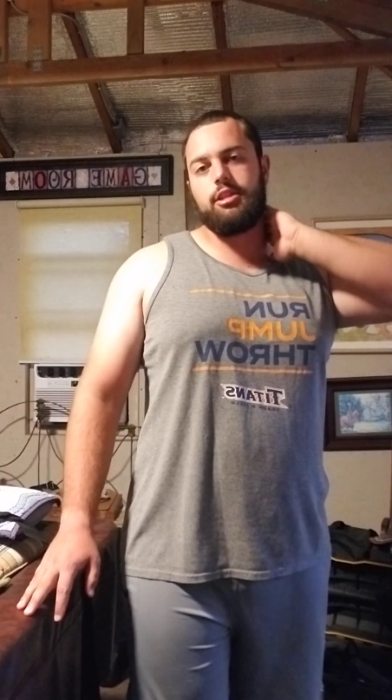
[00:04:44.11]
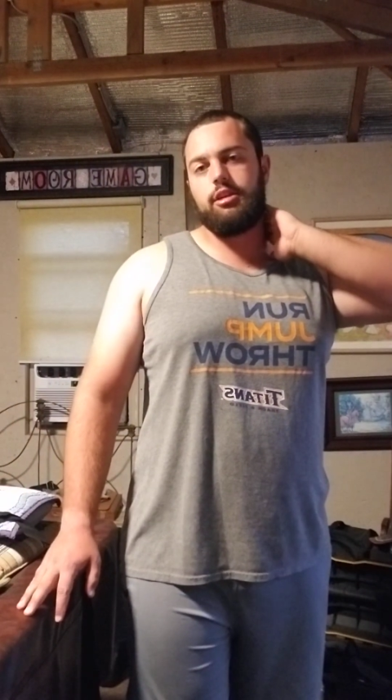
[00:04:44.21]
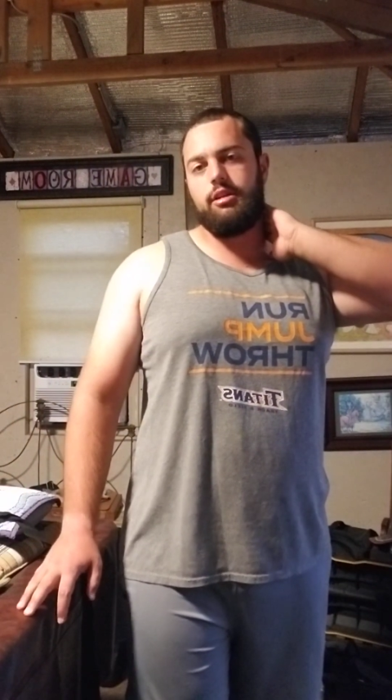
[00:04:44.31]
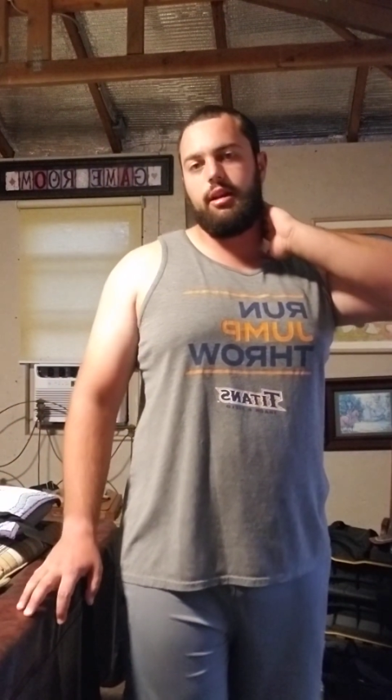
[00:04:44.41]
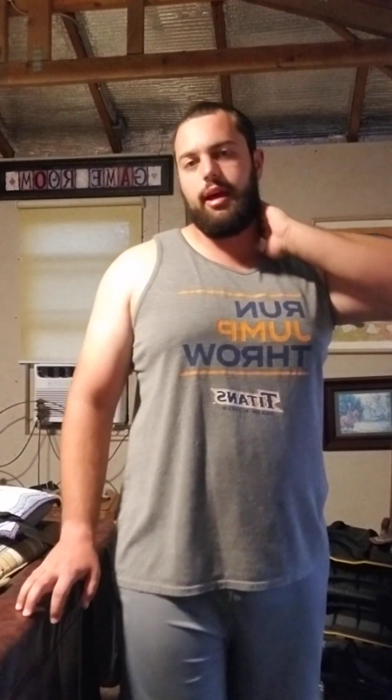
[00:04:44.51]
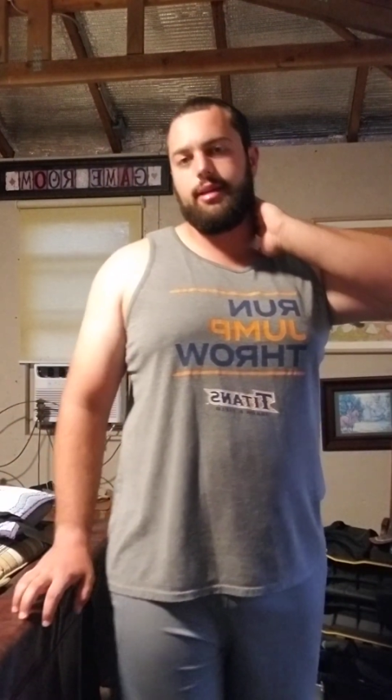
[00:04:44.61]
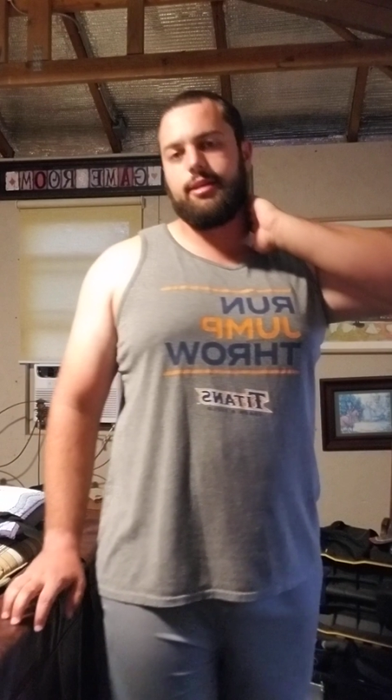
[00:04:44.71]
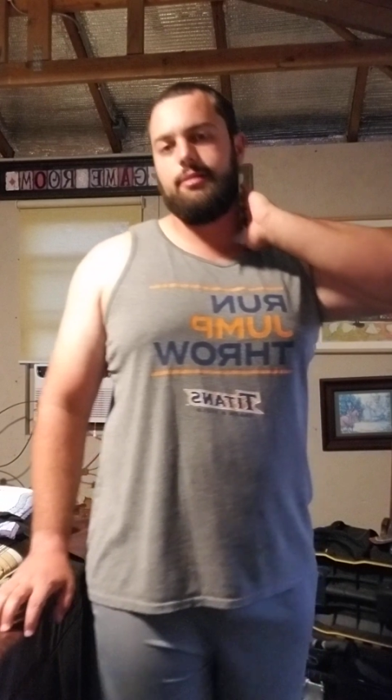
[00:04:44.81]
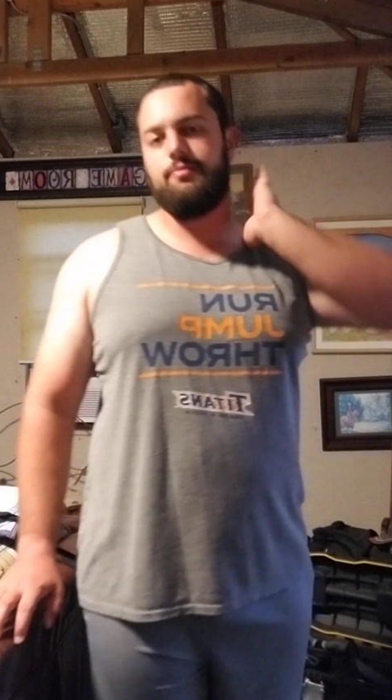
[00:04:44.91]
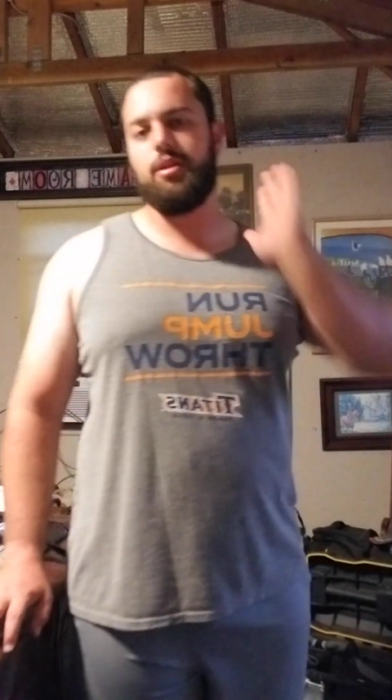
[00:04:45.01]
to your neck.
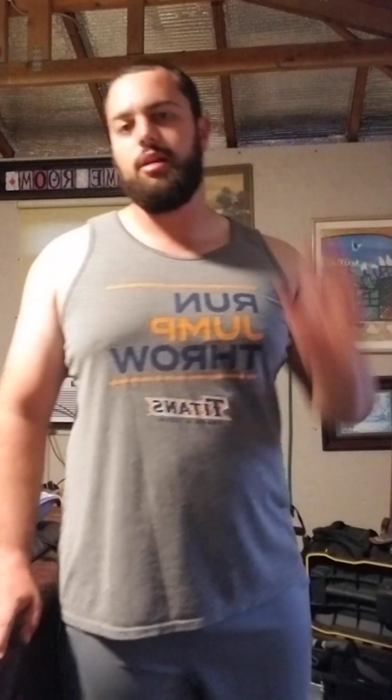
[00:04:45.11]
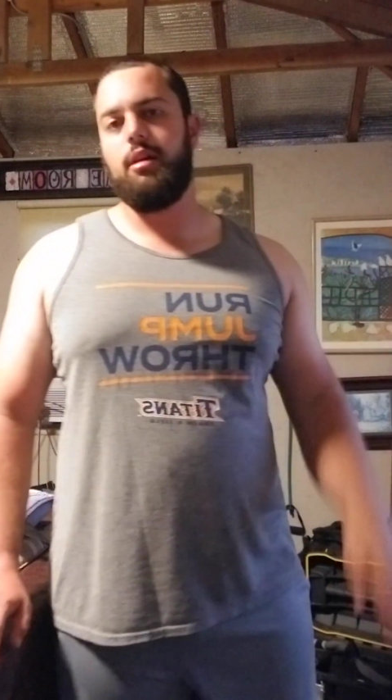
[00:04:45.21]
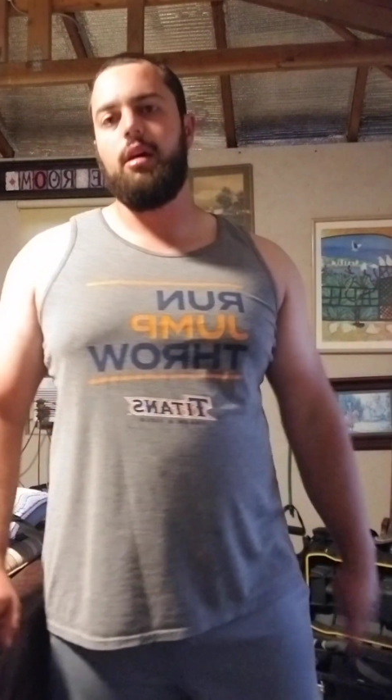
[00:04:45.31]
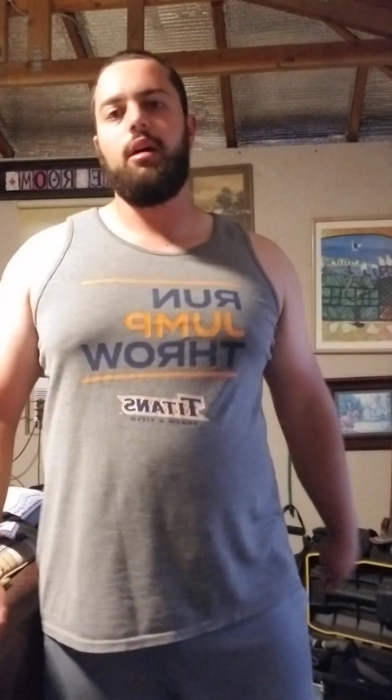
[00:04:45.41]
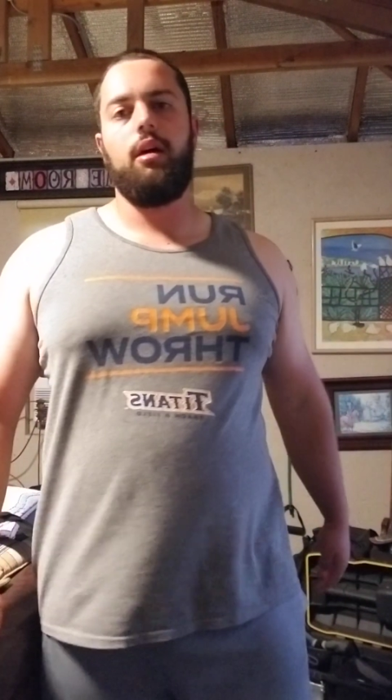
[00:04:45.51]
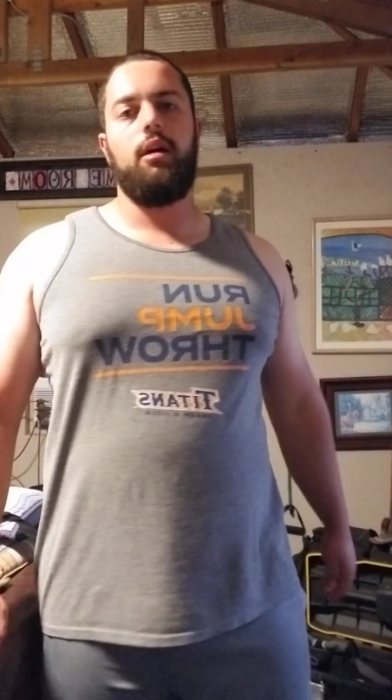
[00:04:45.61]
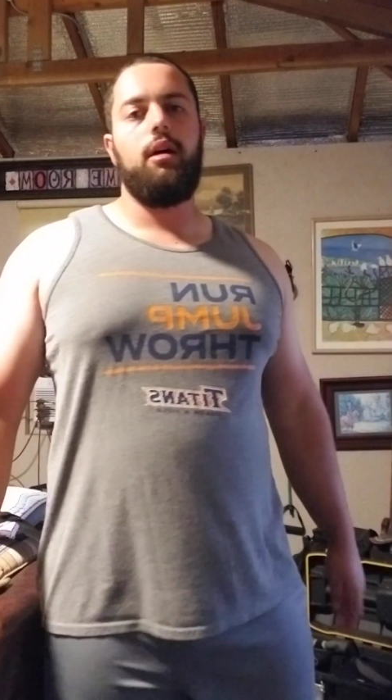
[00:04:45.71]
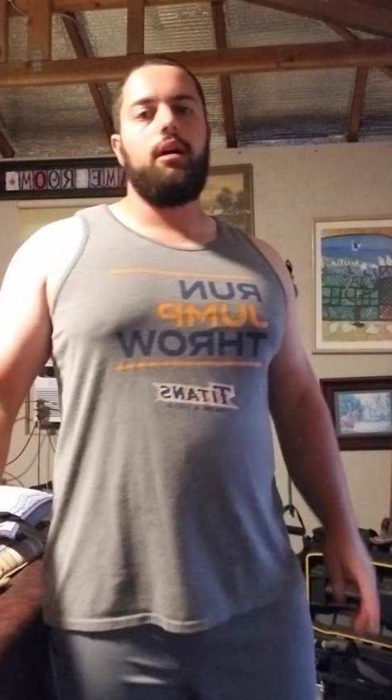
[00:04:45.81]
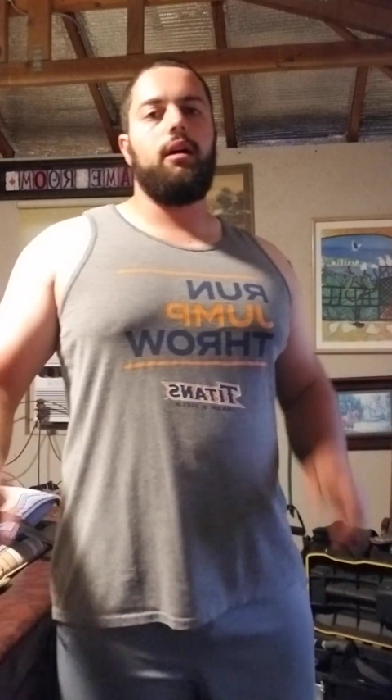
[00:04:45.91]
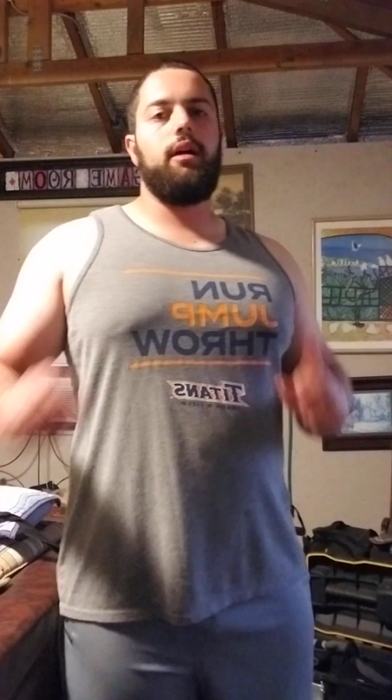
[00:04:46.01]

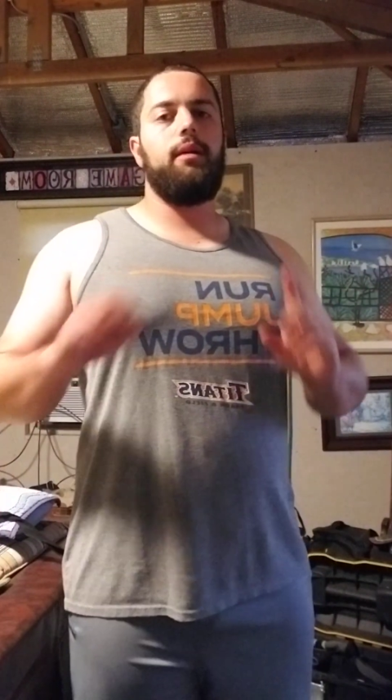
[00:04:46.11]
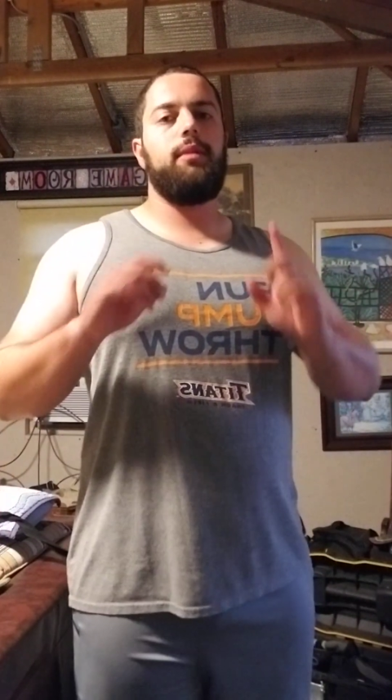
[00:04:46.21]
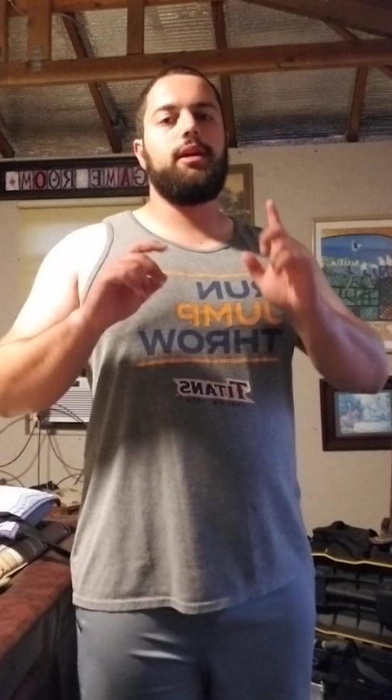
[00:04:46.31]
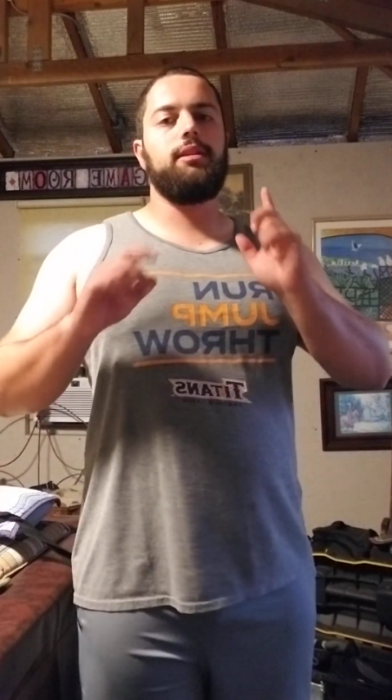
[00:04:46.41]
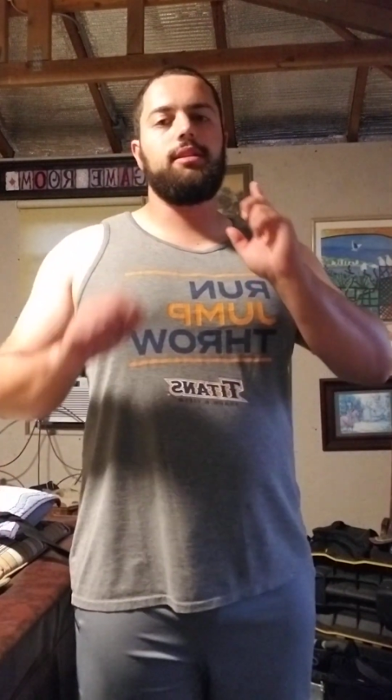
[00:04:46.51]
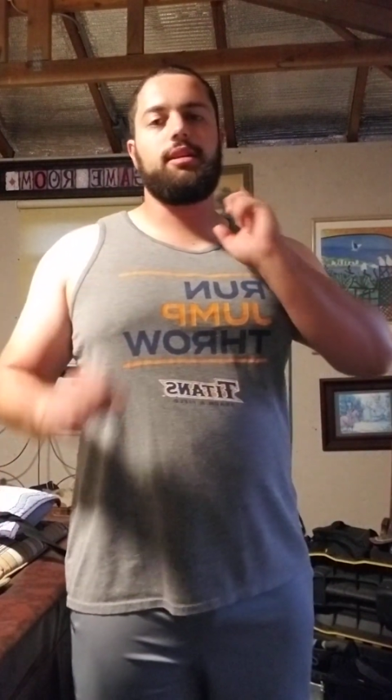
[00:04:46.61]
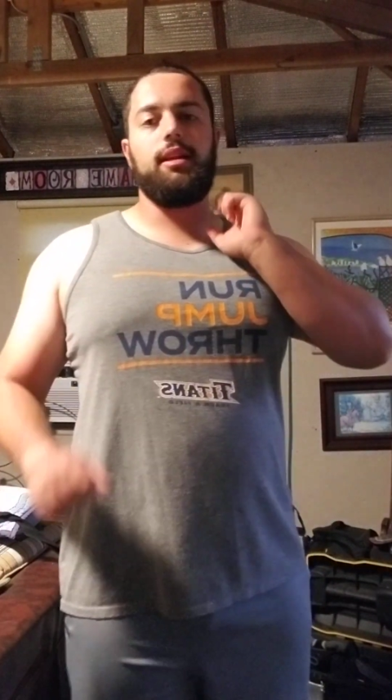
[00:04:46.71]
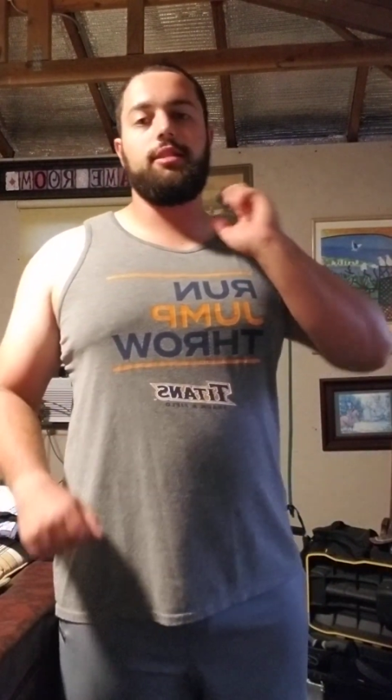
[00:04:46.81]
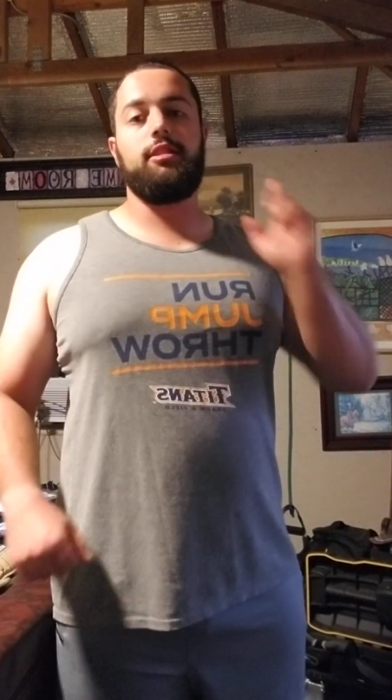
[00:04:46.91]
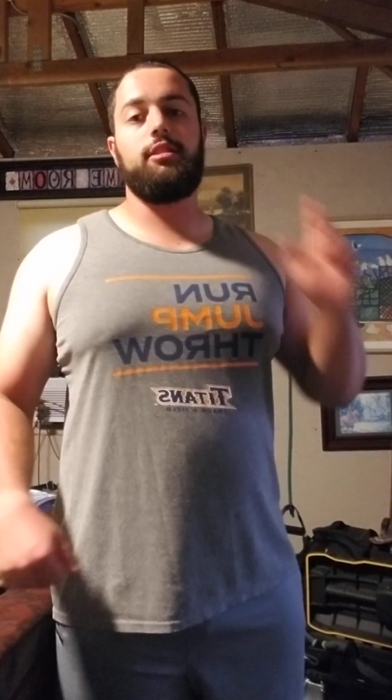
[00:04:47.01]
All right? Because it's
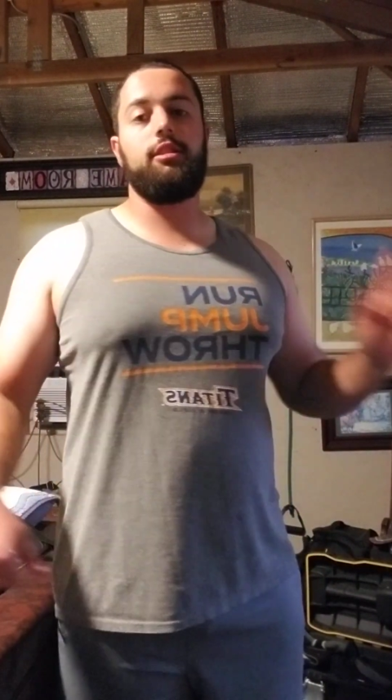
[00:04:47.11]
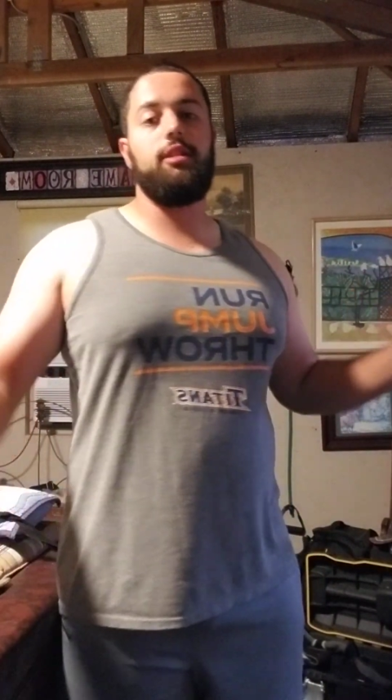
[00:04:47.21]
connected to your